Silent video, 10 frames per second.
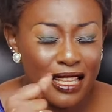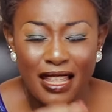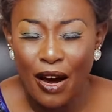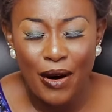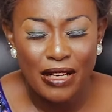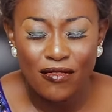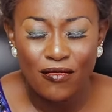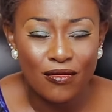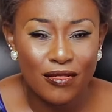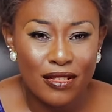Thou art
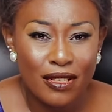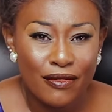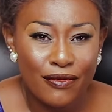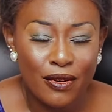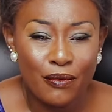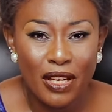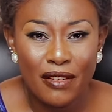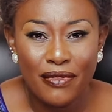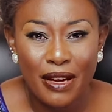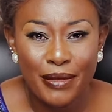loosed from your
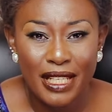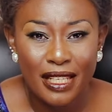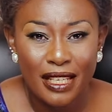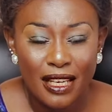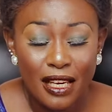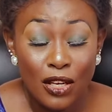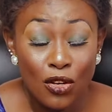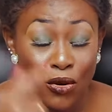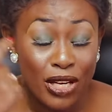infirmity. You